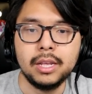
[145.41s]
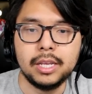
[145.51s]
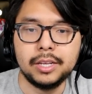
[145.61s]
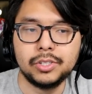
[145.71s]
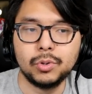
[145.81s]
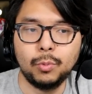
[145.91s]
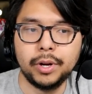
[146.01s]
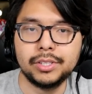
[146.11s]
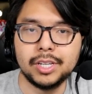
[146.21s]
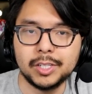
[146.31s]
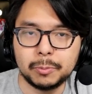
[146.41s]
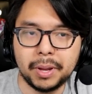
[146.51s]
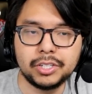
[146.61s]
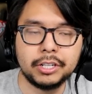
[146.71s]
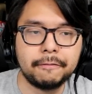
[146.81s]
is what's
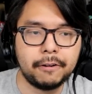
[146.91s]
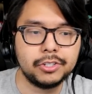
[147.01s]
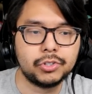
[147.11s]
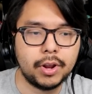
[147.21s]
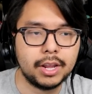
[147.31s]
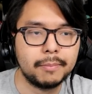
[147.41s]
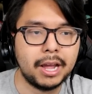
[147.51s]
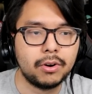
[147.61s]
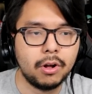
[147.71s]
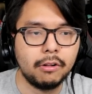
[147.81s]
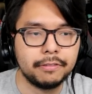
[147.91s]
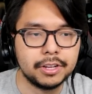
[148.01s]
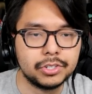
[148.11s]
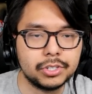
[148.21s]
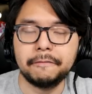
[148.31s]
especially frustrating about all of
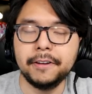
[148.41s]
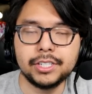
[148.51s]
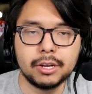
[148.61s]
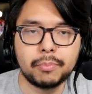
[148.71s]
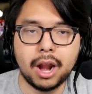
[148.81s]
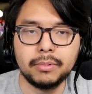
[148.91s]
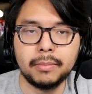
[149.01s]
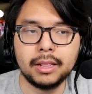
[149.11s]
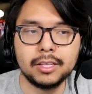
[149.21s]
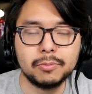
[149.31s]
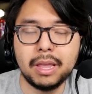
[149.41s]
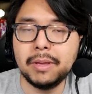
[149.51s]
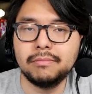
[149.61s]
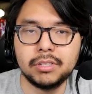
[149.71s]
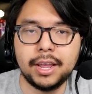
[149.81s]
this. Fixing a problem like this
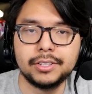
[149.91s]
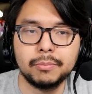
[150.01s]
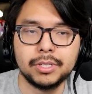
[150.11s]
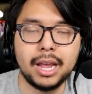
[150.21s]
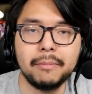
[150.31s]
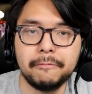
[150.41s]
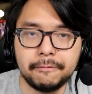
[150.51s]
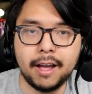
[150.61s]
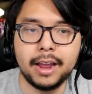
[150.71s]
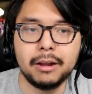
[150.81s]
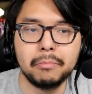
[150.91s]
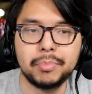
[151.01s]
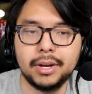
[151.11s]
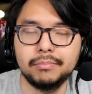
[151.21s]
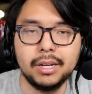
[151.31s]
maybe takes some time, fine,
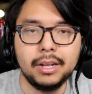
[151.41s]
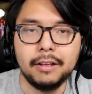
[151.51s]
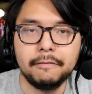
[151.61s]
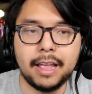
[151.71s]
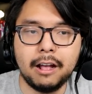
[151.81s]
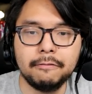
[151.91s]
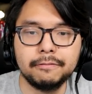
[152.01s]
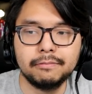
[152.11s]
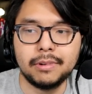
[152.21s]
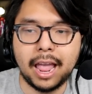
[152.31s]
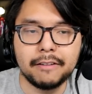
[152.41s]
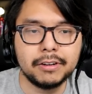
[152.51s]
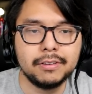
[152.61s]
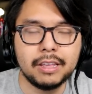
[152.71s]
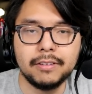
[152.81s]
but Valve
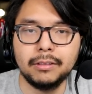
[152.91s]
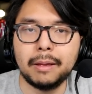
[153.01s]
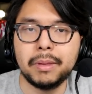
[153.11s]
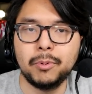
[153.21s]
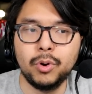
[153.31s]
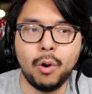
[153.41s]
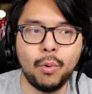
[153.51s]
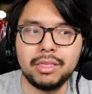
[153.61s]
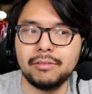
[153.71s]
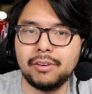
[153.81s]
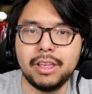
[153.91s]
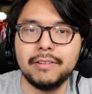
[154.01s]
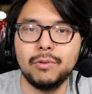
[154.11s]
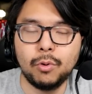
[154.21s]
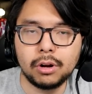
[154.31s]
haven't even let people know whether they're
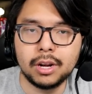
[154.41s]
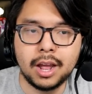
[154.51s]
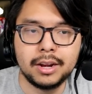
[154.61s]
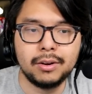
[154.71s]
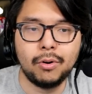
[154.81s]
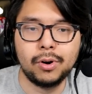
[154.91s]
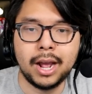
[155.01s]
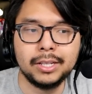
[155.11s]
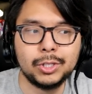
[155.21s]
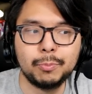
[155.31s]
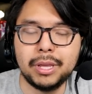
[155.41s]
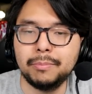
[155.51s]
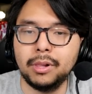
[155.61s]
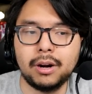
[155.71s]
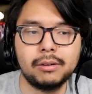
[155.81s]
even working on it or not, so
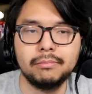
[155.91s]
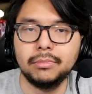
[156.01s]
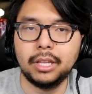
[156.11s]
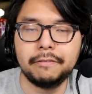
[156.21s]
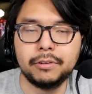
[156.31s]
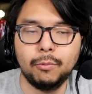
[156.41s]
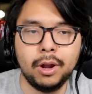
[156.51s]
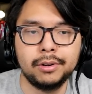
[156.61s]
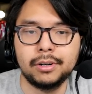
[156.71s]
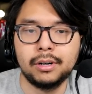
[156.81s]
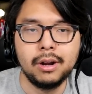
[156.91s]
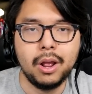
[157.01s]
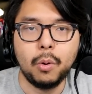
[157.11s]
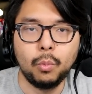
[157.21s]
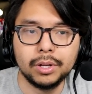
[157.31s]
people are left to wonder
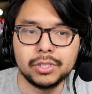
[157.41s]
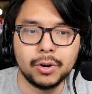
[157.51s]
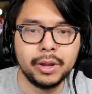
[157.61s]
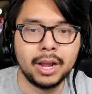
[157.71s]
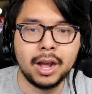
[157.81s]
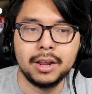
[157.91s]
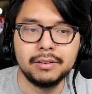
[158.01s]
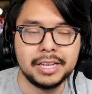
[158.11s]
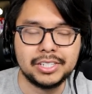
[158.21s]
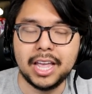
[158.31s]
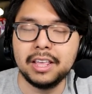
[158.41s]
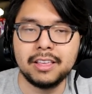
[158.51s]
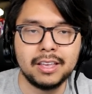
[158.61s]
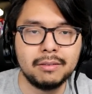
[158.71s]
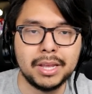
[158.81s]
what's going on. Is
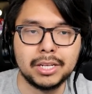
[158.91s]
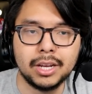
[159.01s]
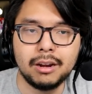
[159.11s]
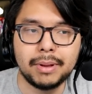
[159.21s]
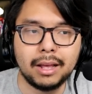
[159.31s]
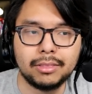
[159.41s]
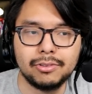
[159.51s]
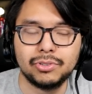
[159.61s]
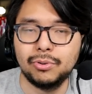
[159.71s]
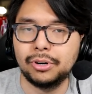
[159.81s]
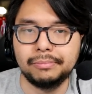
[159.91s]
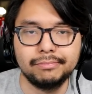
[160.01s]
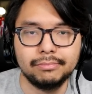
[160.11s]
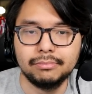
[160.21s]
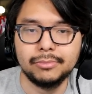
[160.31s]
anything going to be done about this, or
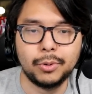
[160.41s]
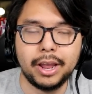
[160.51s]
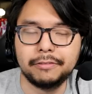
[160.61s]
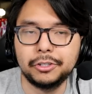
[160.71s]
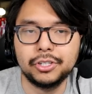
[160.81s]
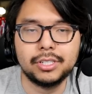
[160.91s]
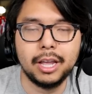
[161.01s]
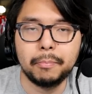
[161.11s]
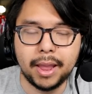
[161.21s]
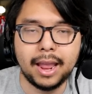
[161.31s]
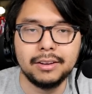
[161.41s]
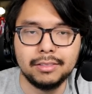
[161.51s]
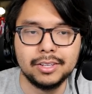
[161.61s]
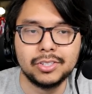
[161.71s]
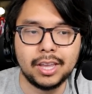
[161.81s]
do I have to just
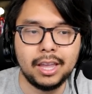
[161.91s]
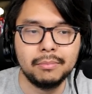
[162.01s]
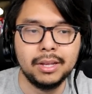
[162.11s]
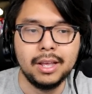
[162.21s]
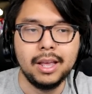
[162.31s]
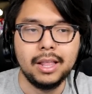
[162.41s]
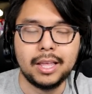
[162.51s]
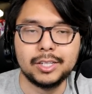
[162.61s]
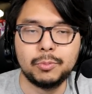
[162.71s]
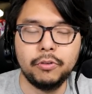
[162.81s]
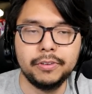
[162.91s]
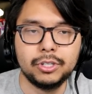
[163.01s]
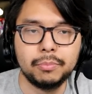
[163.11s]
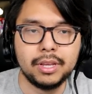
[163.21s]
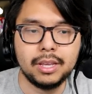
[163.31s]
abandon this game that has proven
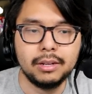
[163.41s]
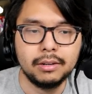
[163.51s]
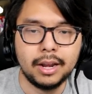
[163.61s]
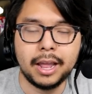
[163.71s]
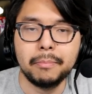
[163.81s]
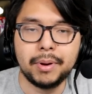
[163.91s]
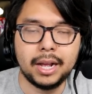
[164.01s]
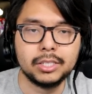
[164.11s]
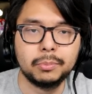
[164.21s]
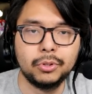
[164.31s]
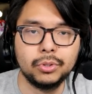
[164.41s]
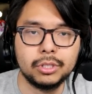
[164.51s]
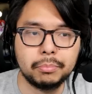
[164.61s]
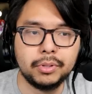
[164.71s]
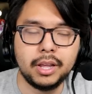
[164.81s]
to be nigh impossible
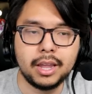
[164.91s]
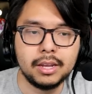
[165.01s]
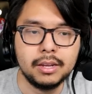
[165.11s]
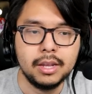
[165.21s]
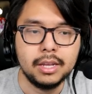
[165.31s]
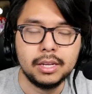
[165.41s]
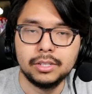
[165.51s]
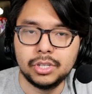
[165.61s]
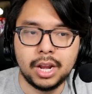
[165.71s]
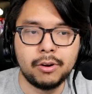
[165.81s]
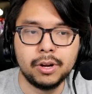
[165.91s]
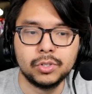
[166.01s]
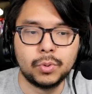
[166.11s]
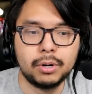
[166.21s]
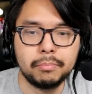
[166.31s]
to play in
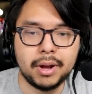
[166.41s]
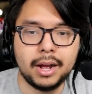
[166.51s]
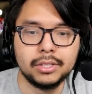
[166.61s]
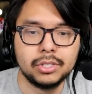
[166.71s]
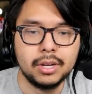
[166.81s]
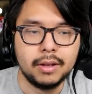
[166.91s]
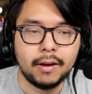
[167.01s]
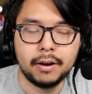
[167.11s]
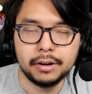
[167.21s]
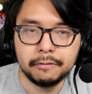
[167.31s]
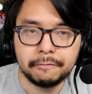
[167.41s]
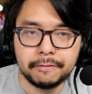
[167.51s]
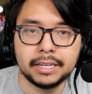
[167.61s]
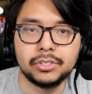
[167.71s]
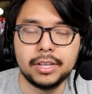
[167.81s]
scenarios where bots are
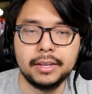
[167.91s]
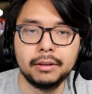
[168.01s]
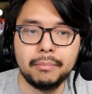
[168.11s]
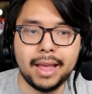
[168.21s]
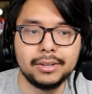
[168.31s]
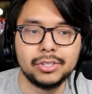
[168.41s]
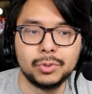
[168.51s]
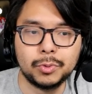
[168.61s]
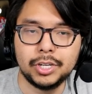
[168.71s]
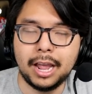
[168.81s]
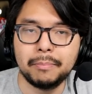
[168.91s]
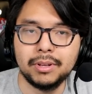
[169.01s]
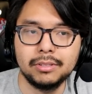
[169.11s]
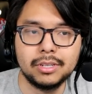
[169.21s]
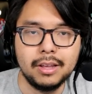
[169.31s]
infesting matches, which
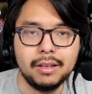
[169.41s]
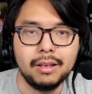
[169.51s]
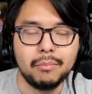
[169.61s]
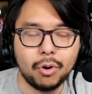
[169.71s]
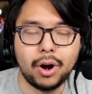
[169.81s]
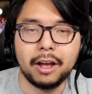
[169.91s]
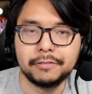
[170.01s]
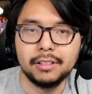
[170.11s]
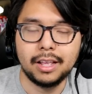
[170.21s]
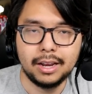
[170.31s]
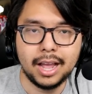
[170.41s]
happens more often than